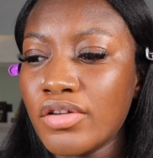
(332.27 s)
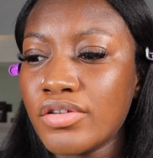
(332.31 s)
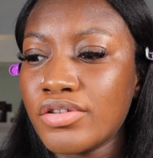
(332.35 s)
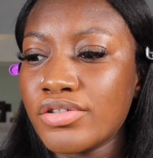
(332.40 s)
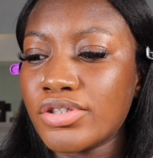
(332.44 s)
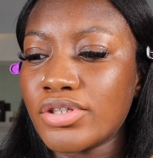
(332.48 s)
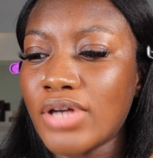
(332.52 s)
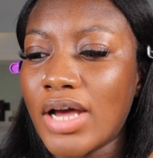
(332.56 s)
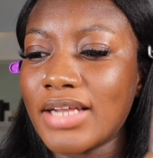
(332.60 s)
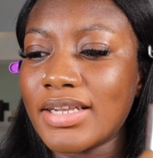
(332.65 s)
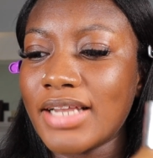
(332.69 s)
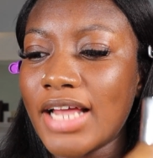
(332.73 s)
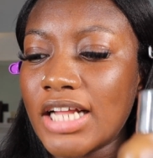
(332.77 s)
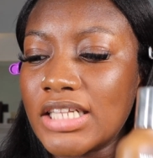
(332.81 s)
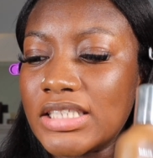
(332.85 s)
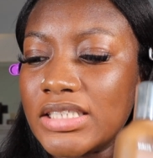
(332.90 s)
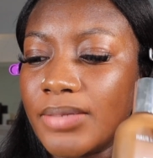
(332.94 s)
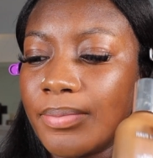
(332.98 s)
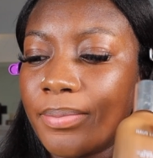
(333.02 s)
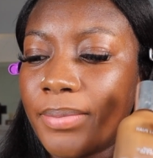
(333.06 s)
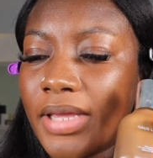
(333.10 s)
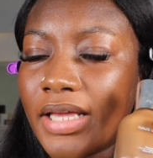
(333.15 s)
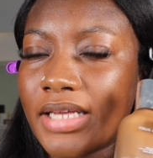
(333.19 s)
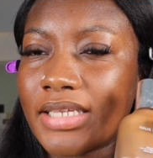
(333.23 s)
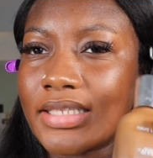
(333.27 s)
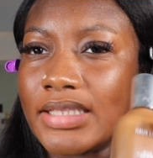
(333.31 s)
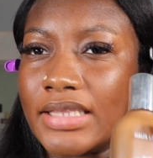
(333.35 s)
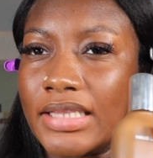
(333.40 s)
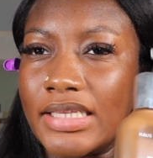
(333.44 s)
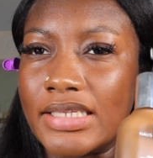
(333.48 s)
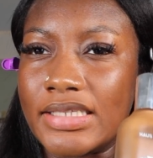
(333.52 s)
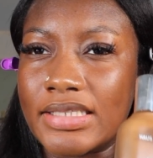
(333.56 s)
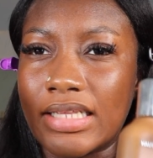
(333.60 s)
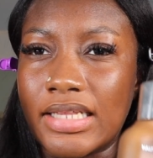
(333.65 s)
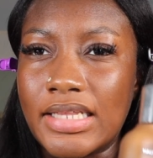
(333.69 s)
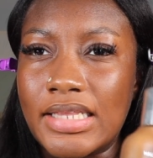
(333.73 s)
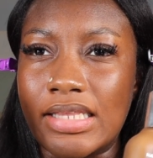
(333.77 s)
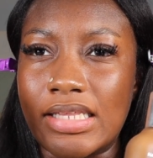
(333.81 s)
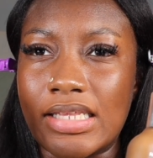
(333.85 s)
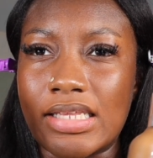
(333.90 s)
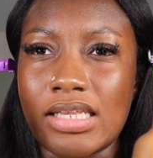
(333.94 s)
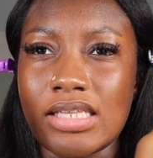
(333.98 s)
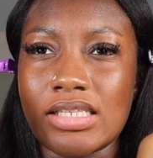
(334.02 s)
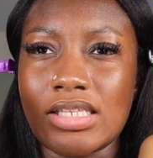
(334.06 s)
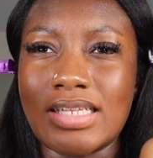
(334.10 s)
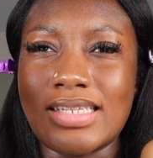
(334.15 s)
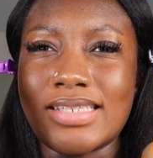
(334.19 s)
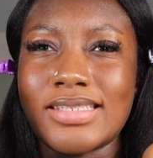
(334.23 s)
So I like to mix this and
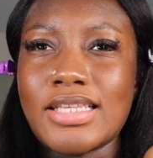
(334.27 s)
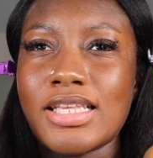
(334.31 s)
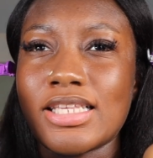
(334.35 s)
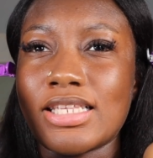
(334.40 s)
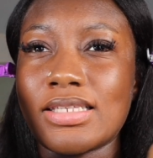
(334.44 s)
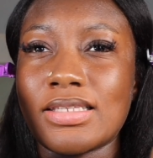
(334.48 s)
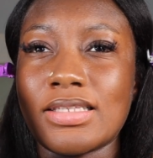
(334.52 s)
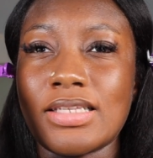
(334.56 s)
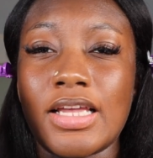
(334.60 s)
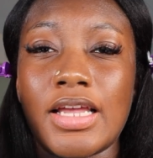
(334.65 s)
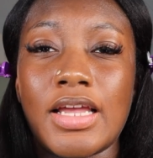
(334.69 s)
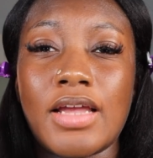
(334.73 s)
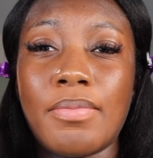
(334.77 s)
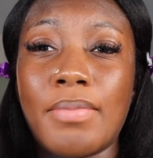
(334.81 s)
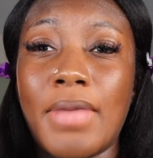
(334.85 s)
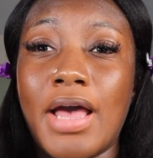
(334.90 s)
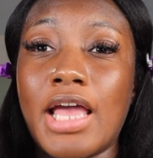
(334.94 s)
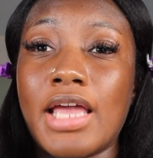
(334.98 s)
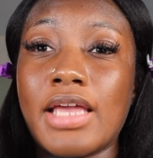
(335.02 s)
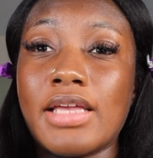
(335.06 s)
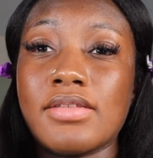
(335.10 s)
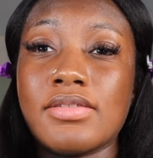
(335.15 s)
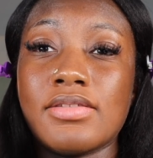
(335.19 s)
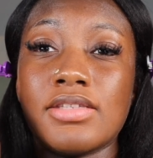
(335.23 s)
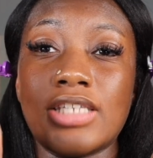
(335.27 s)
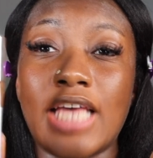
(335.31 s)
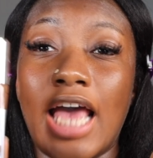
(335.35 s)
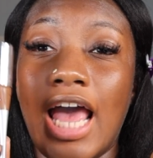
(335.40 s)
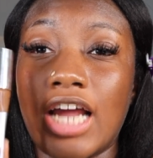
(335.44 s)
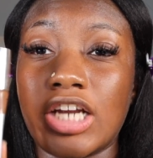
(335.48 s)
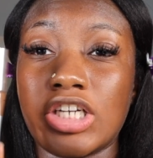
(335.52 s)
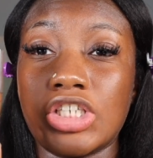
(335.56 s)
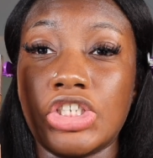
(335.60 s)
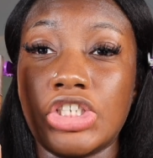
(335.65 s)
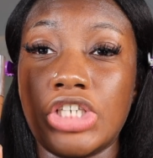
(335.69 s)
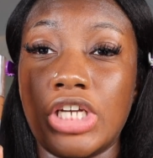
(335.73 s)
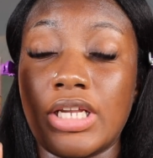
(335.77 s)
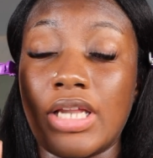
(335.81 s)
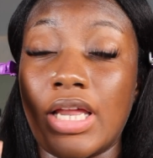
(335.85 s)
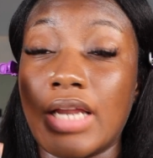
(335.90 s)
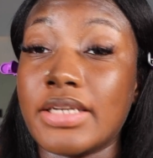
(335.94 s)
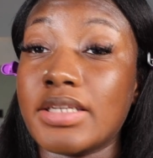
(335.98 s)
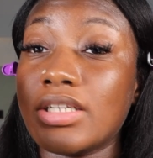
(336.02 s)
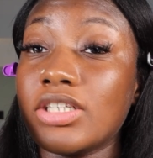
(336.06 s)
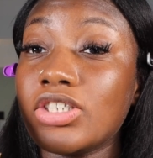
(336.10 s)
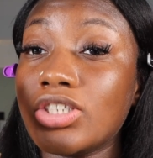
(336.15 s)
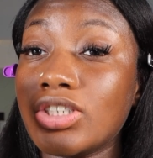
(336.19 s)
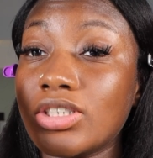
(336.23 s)
this because this is like my exact shade.
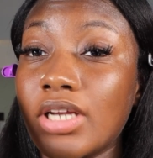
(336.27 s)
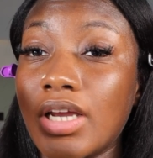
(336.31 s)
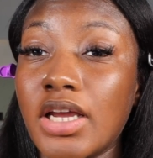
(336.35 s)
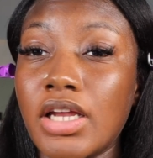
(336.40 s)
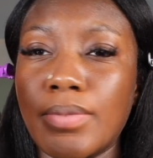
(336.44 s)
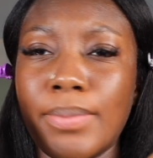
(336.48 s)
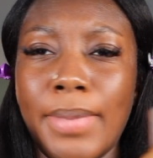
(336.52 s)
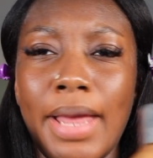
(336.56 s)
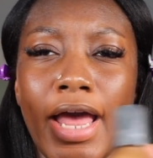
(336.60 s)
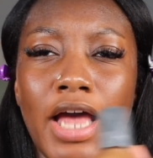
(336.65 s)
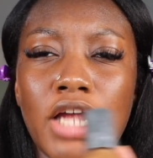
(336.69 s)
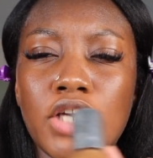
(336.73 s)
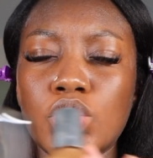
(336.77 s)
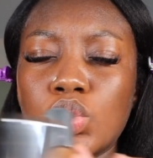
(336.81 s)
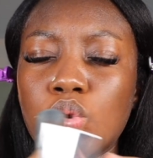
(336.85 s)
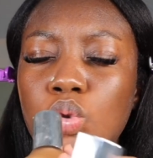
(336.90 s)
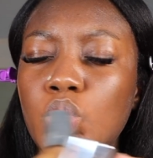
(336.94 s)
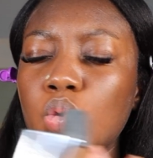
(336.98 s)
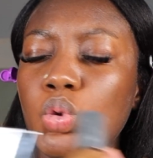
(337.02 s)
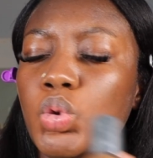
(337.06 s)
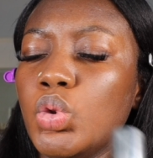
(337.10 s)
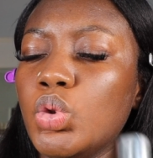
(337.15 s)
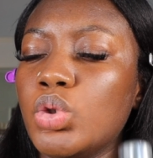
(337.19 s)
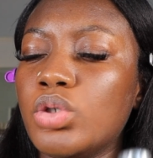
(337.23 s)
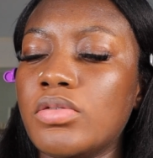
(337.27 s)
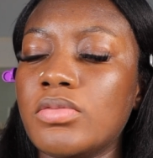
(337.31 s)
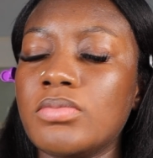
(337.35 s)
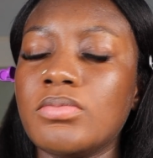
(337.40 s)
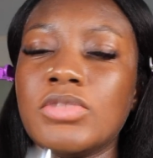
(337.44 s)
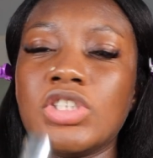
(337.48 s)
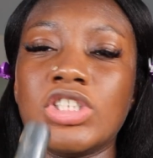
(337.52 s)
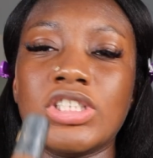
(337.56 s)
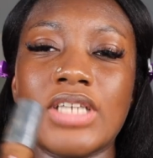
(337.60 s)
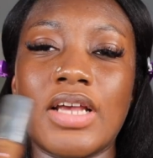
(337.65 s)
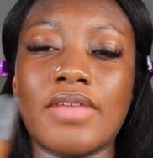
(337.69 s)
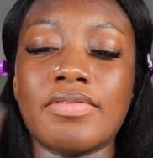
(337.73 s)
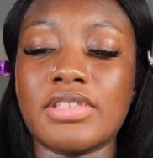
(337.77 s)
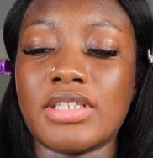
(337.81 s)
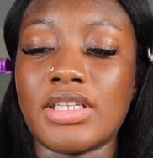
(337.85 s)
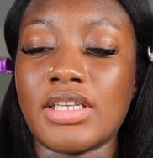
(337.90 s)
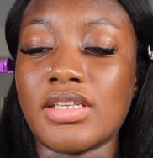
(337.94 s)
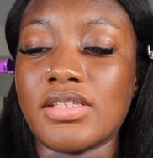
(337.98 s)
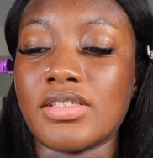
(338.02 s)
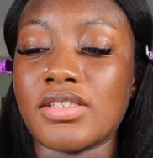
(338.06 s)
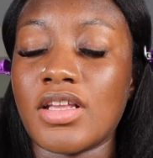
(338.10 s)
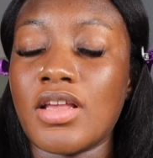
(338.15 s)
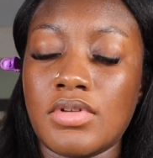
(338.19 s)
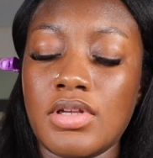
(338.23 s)
Like this shade match, woo, chef's
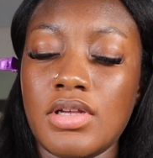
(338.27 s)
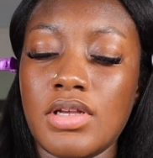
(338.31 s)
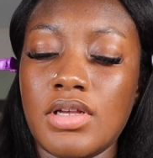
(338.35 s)
kiss.